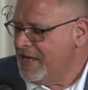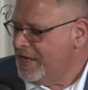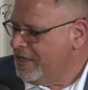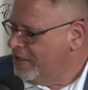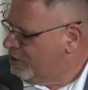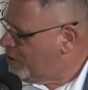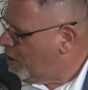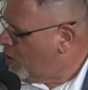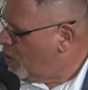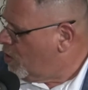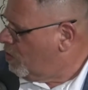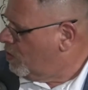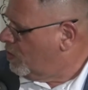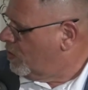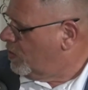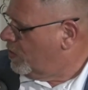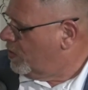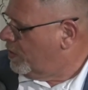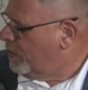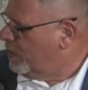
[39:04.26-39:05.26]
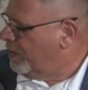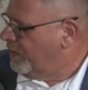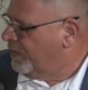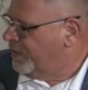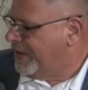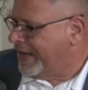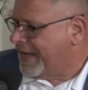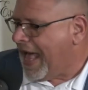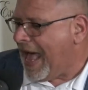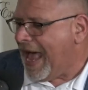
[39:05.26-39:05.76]
So
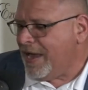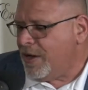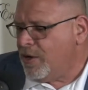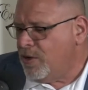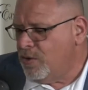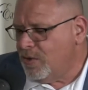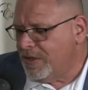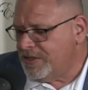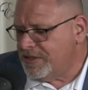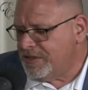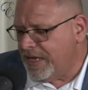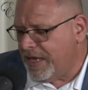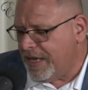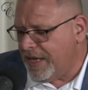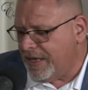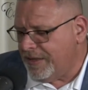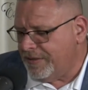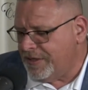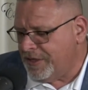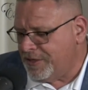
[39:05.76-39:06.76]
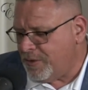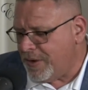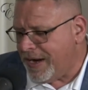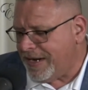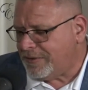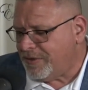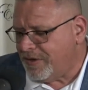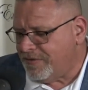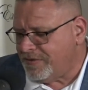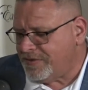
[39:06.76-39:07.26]
the guy who was the the
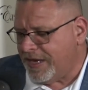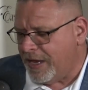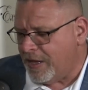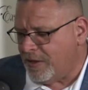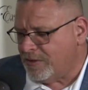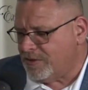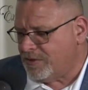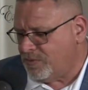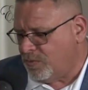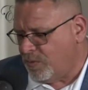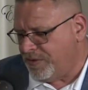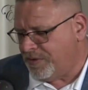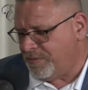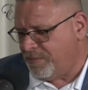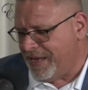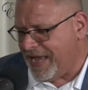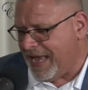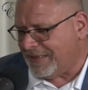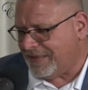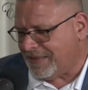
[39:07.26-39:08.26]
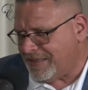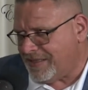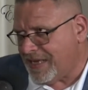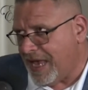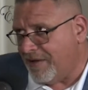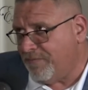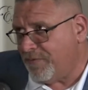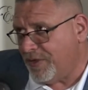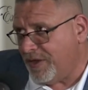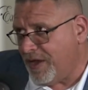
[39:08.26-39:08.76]
director of sales with me at the
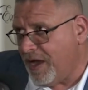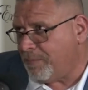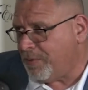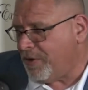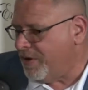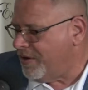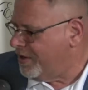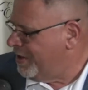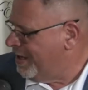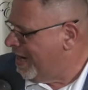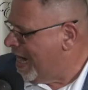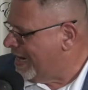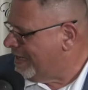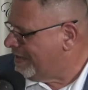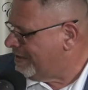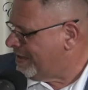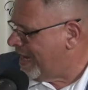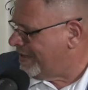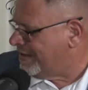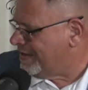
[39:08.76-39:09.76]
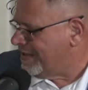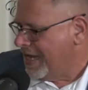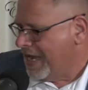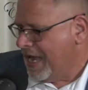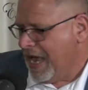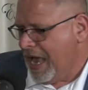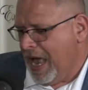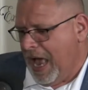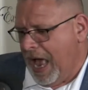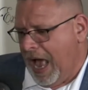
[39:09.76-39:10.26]
time for the upper United States,
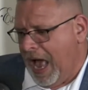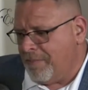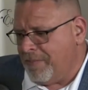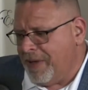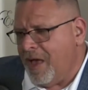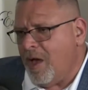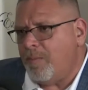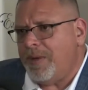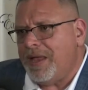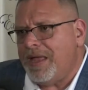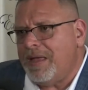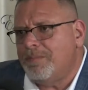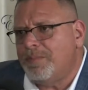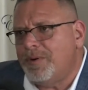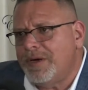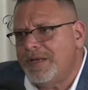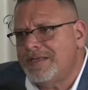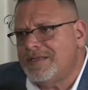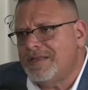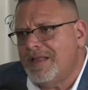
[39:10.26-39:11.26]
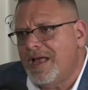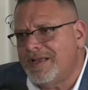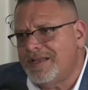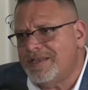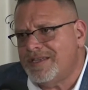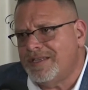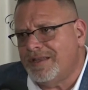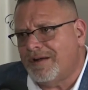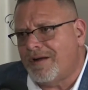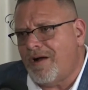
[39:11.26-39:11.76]
I'm helping him put his
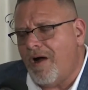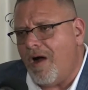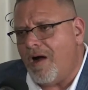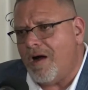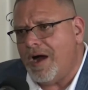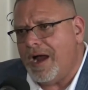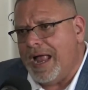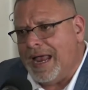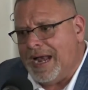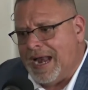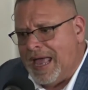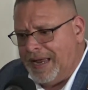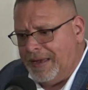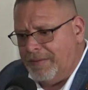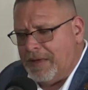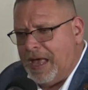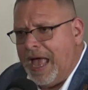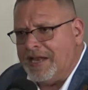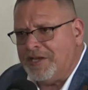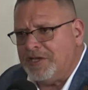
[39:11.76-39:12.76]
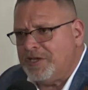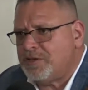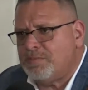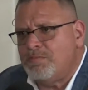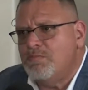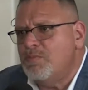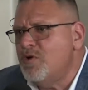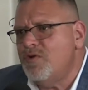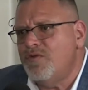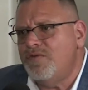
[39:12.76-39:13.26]
luggage in the car and I I just
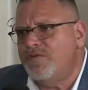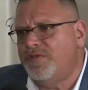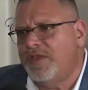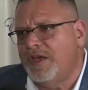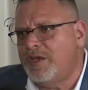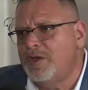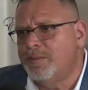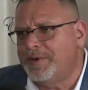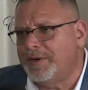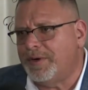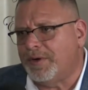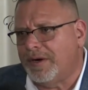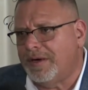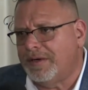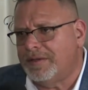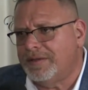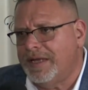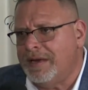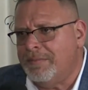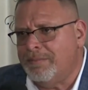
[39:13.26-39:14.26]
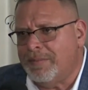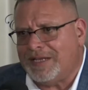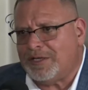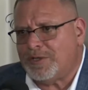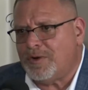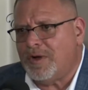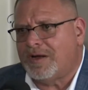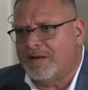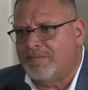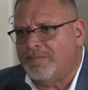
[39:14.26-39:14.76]
moved the humidor in my
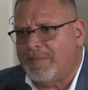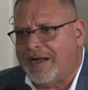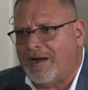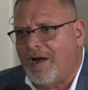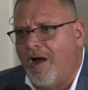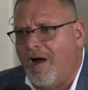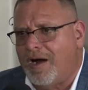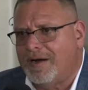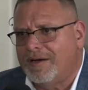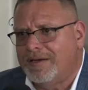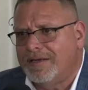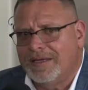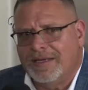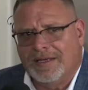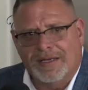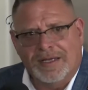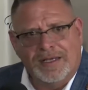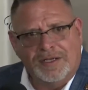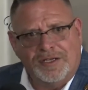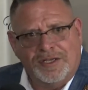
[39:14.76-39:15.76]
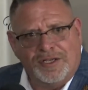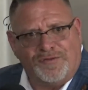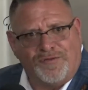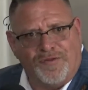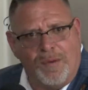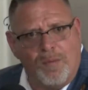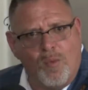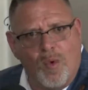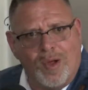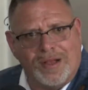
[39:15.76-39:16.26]
trunk of my car just
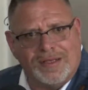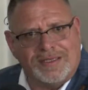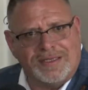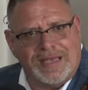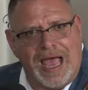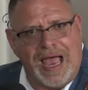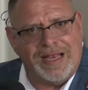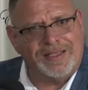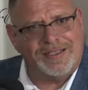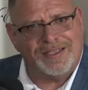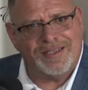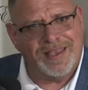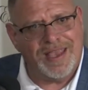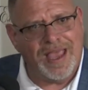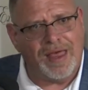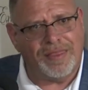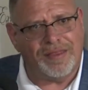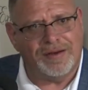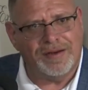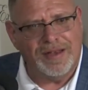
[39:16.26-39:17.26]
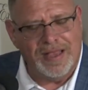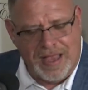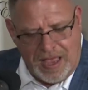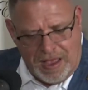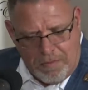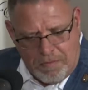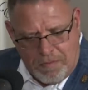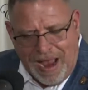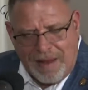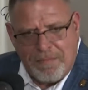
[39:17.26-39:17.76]
from one side to the other.
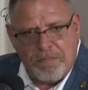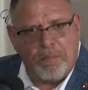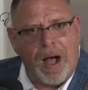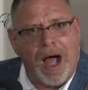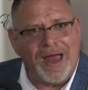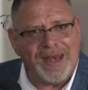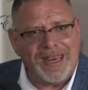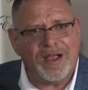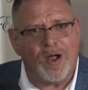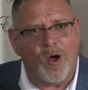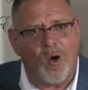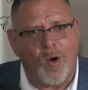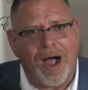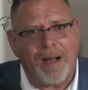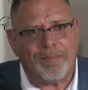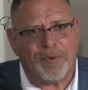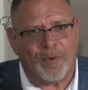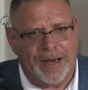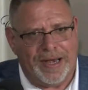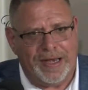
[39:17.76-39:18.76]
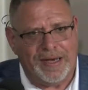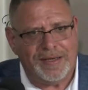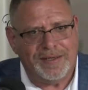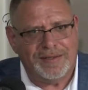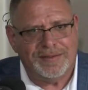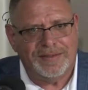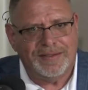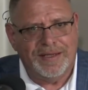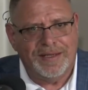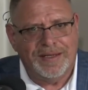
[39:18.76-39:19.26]
My body cooperated,
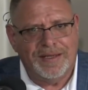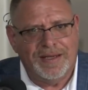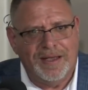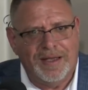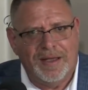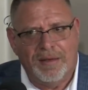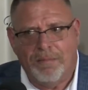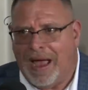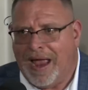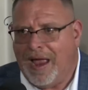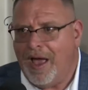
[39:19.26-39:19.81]
my